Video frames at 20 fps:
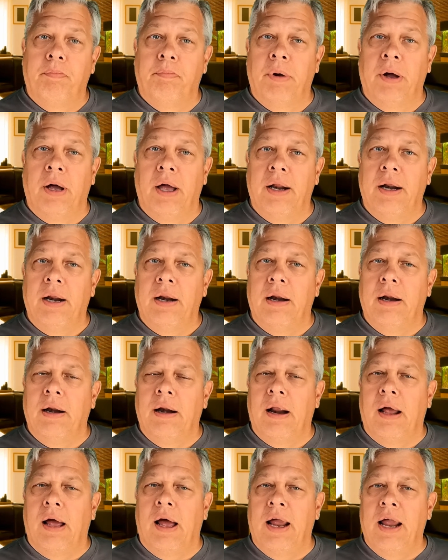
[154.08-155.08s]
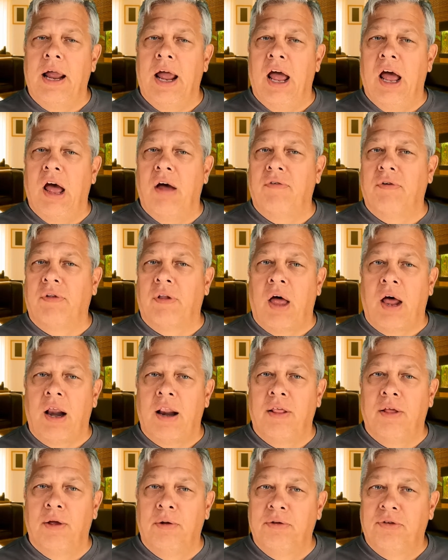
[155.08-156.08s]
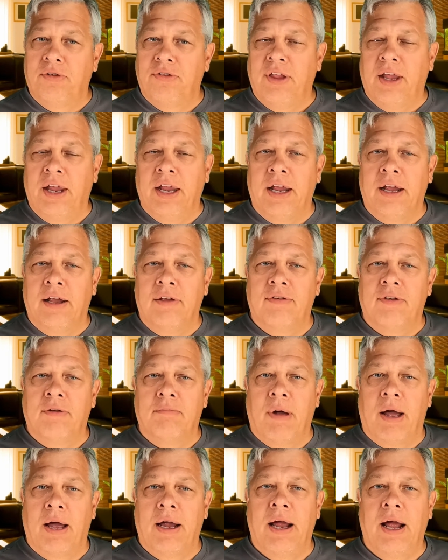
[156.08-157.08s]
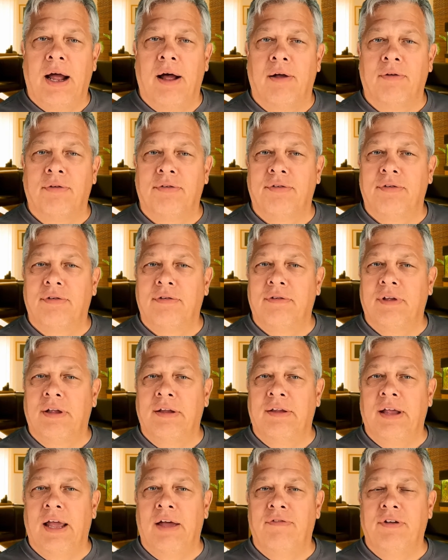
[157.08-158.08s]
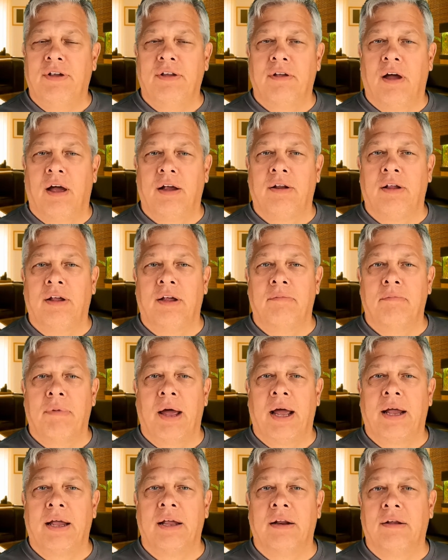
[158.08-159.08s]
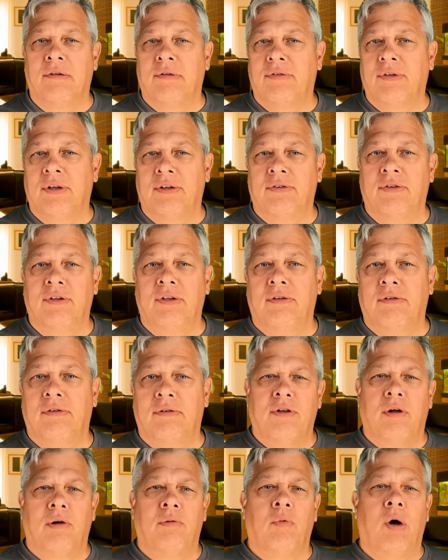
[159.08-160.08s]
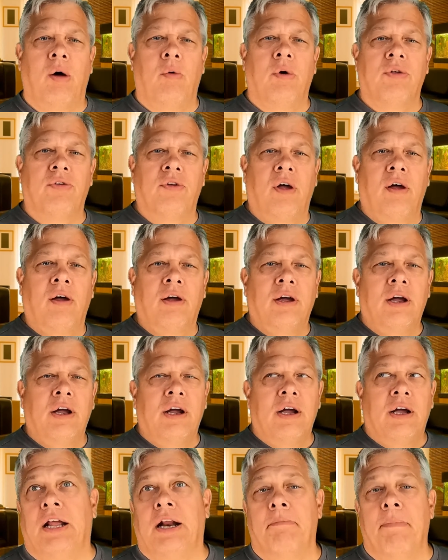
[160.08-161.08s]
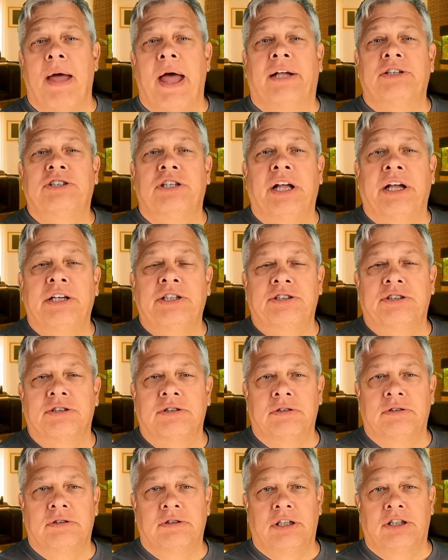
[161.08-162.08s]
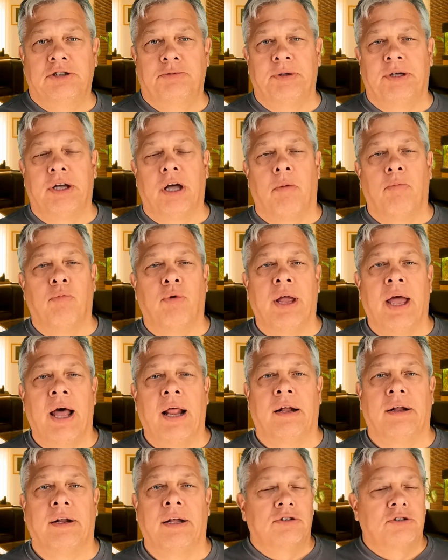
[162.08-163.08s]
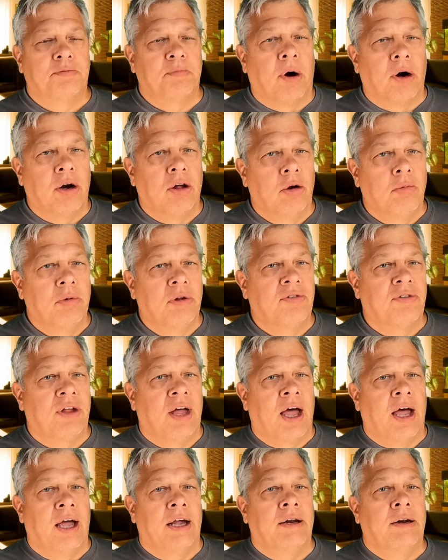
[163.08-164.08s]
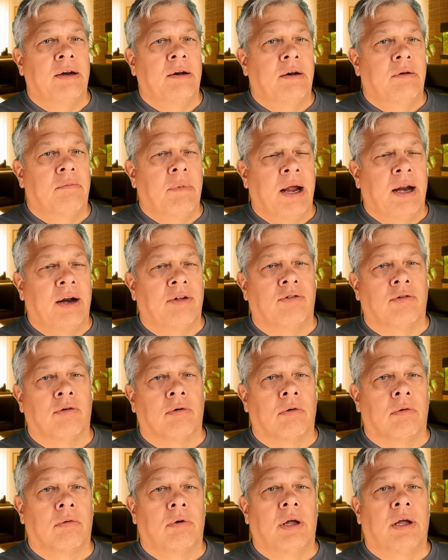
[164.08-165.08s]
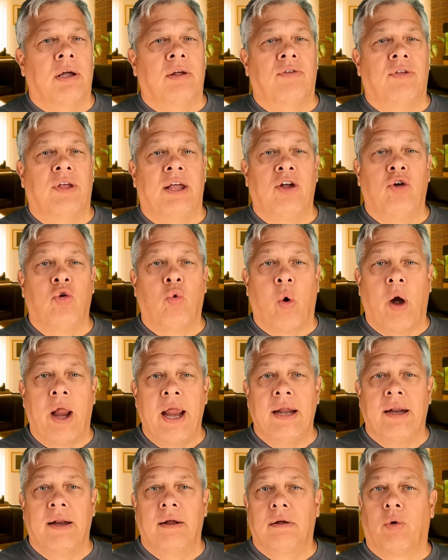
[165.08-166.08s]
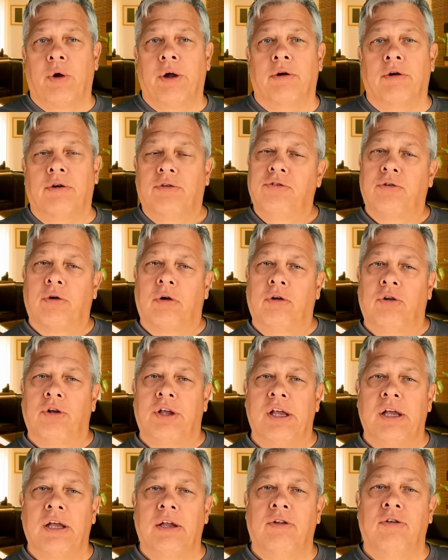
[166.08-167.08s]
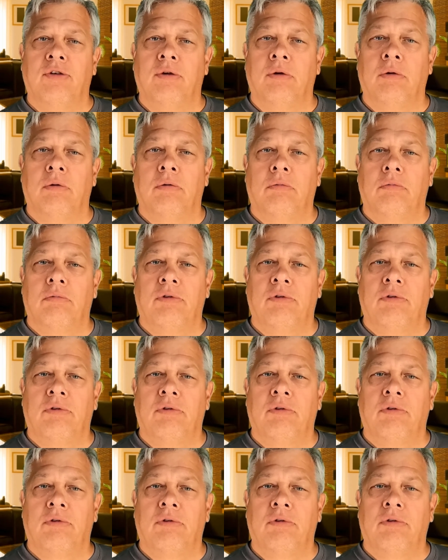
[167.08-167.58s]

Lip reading: but I have a lot of those things in my house that Daffy Duck did back in the 60s. So what was an imagination has become reality. So Smart Home Design Manager is a great career to start looking into